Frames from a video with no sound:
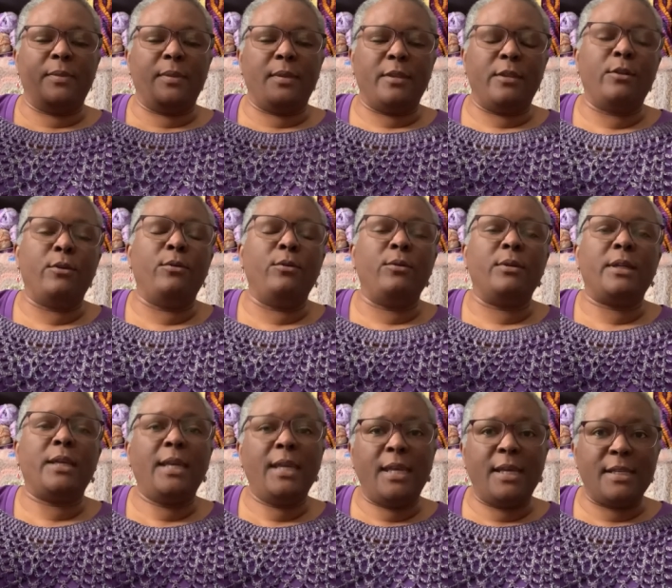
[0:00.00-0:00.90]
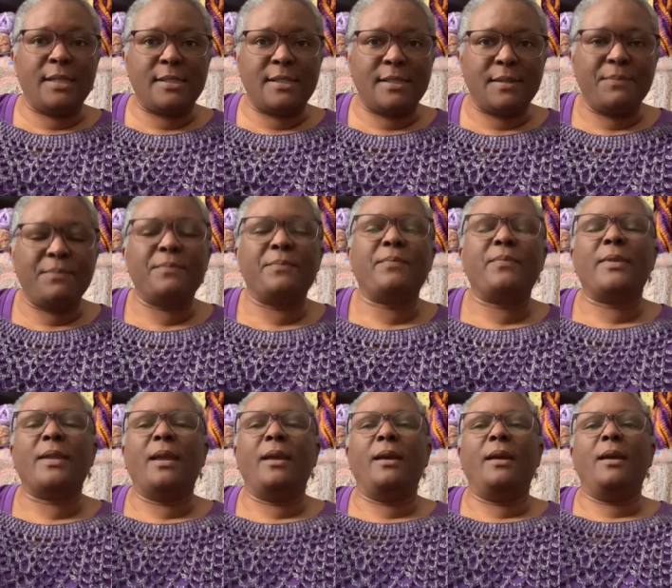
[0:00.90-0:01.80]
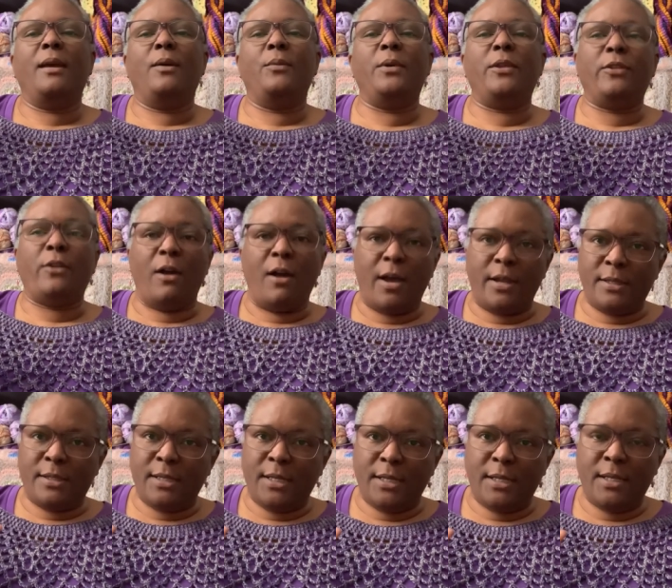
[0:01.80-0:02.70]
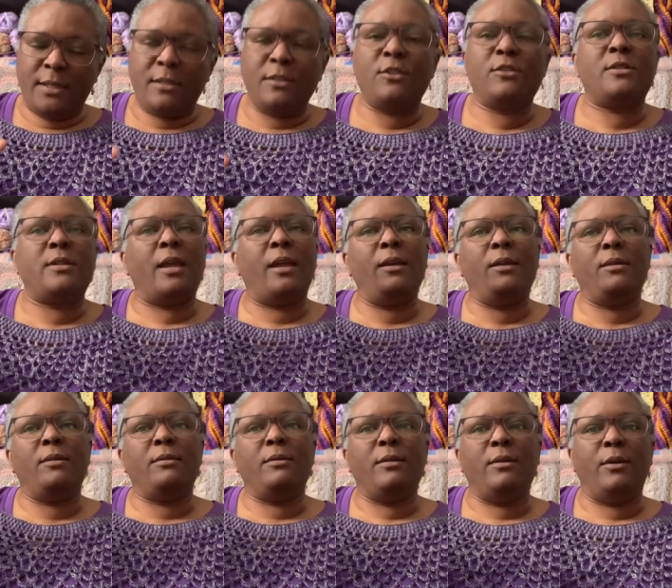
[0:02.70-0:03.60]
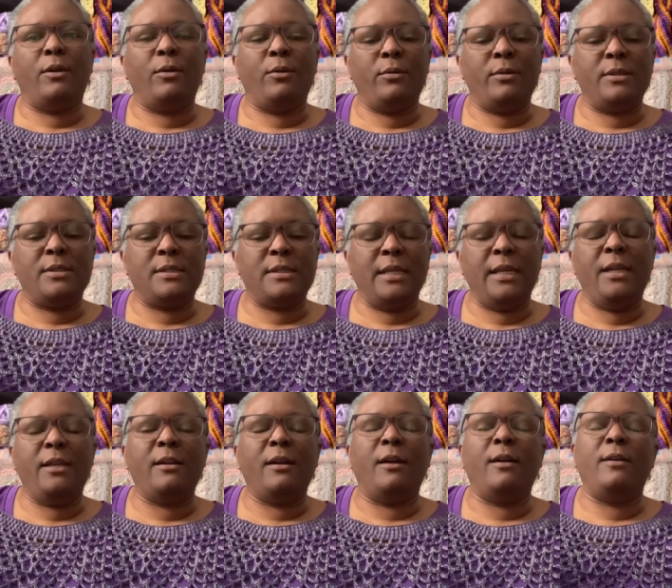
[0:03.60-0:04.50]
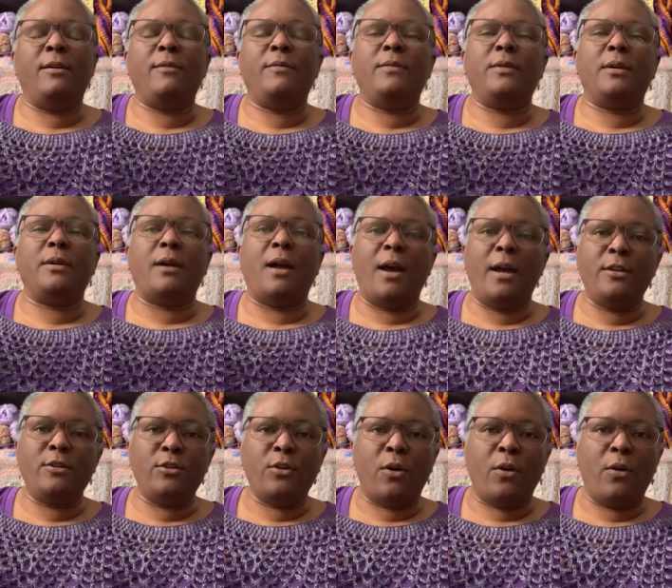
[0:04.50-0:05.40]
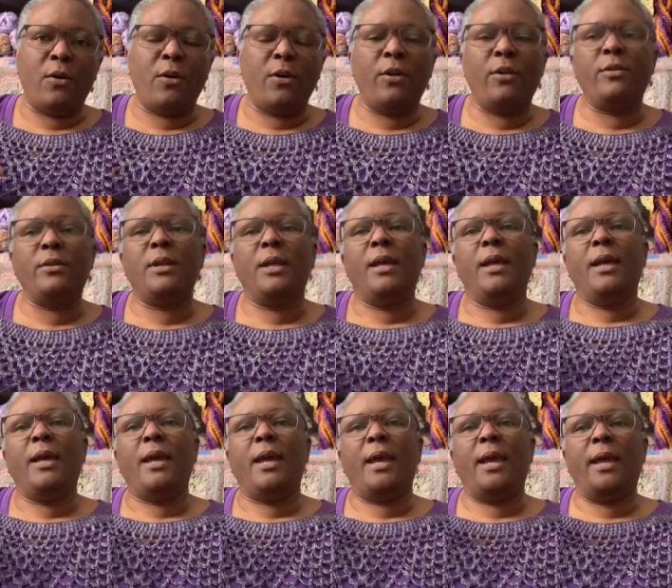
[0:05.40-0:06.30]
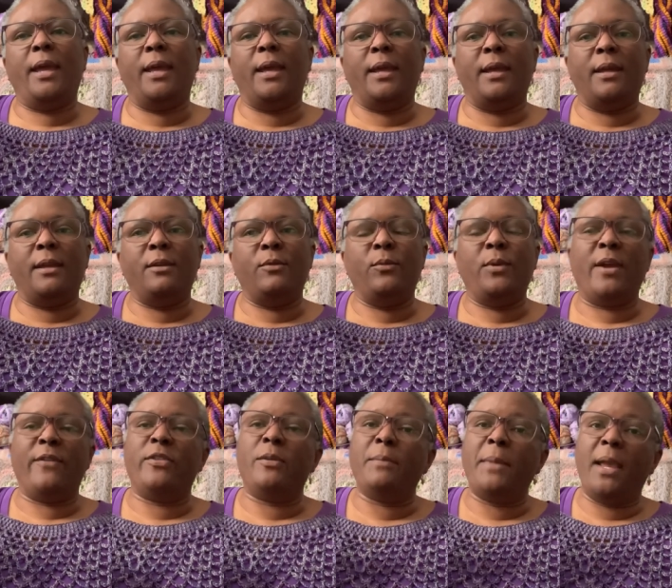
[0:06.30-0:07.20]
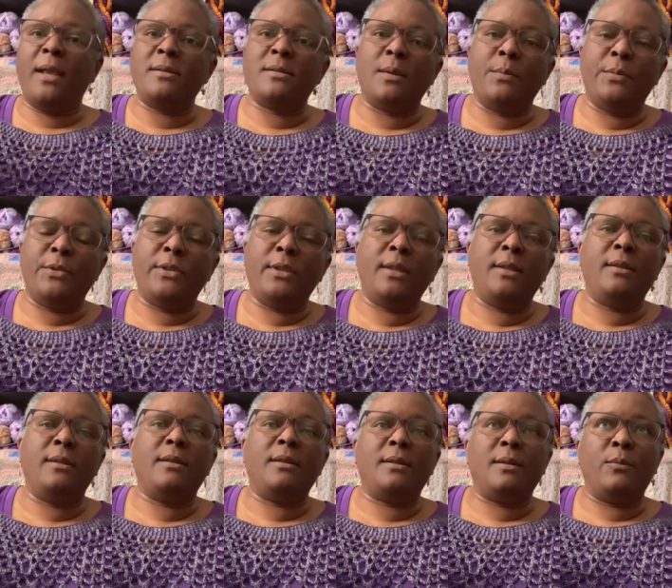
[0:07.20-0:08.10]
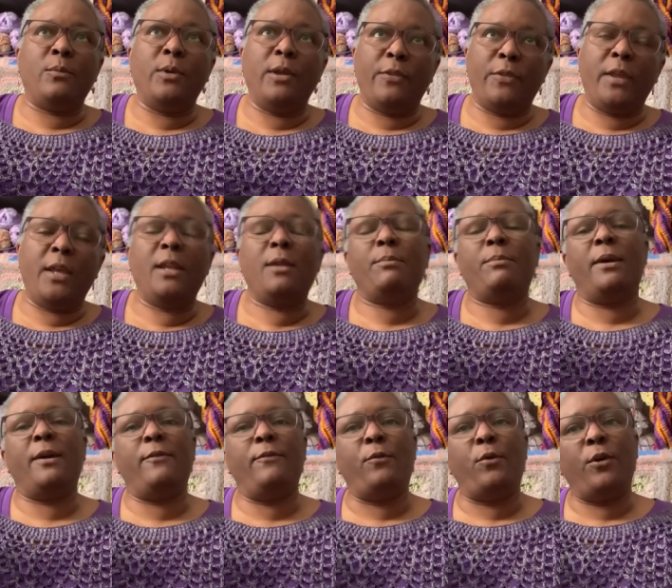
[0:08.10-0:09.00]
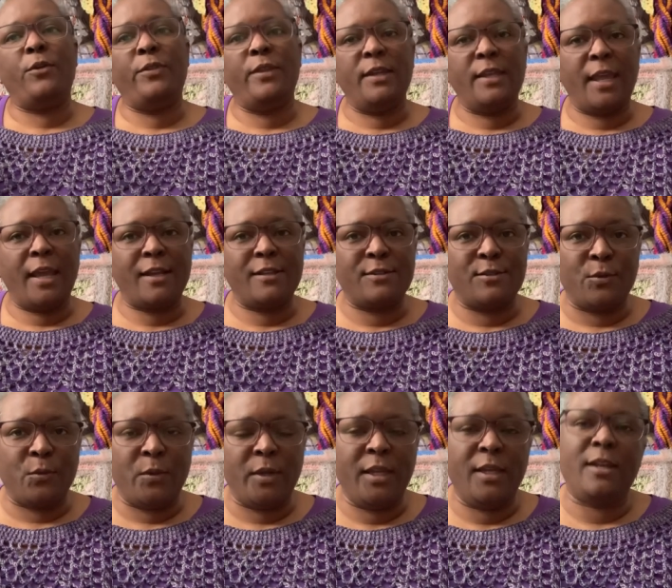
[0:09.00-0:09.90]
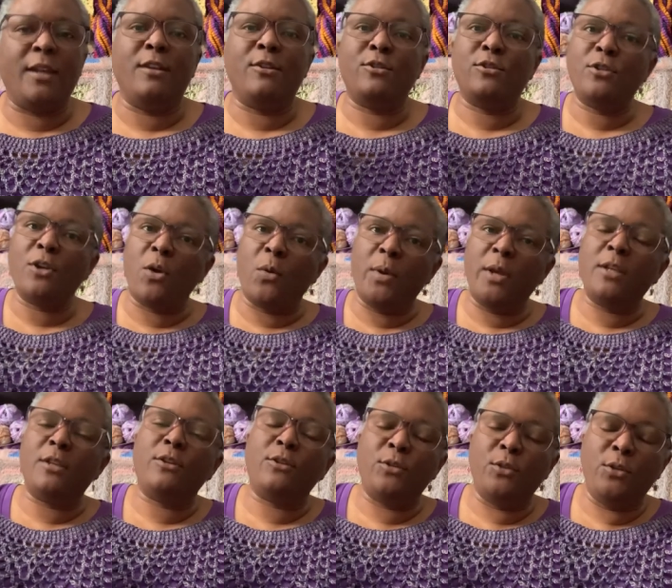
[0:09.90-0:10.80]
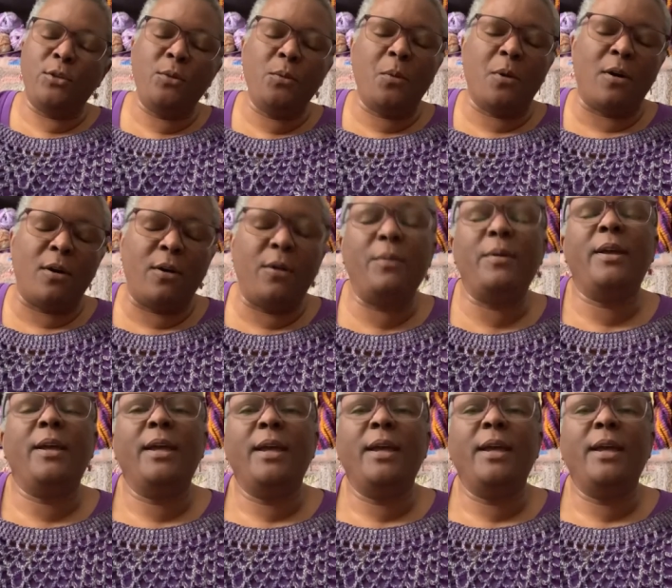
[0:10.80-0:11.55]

little kits with cotton in it, just a, you know, skein of cotton yarn, and we have to make something with it before the next week and show it to you all.